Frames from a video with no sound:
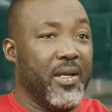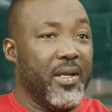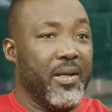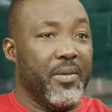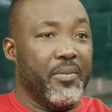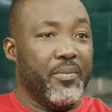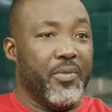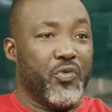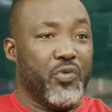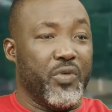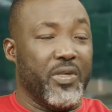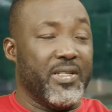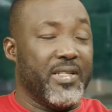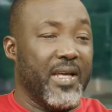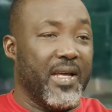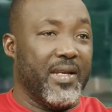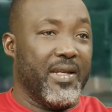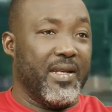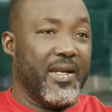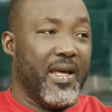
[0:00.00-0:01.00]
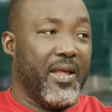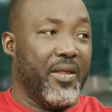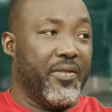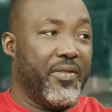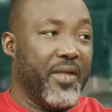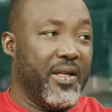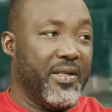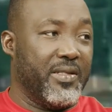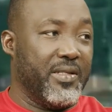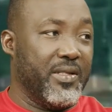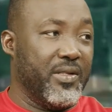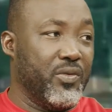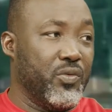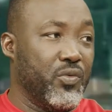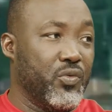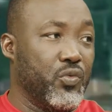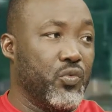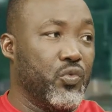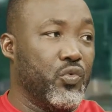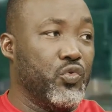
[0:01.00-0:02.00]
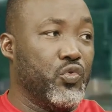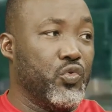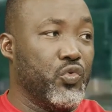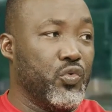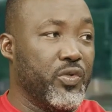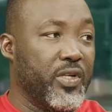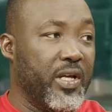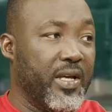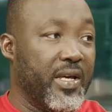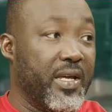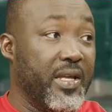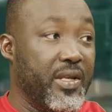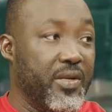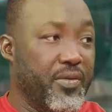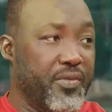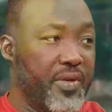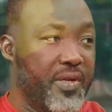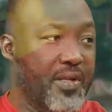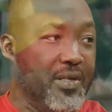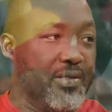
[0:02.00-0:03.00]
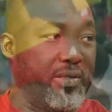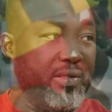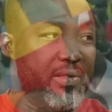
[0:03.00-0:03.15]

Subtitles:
between 10 and 13, we'll do the kiddie race,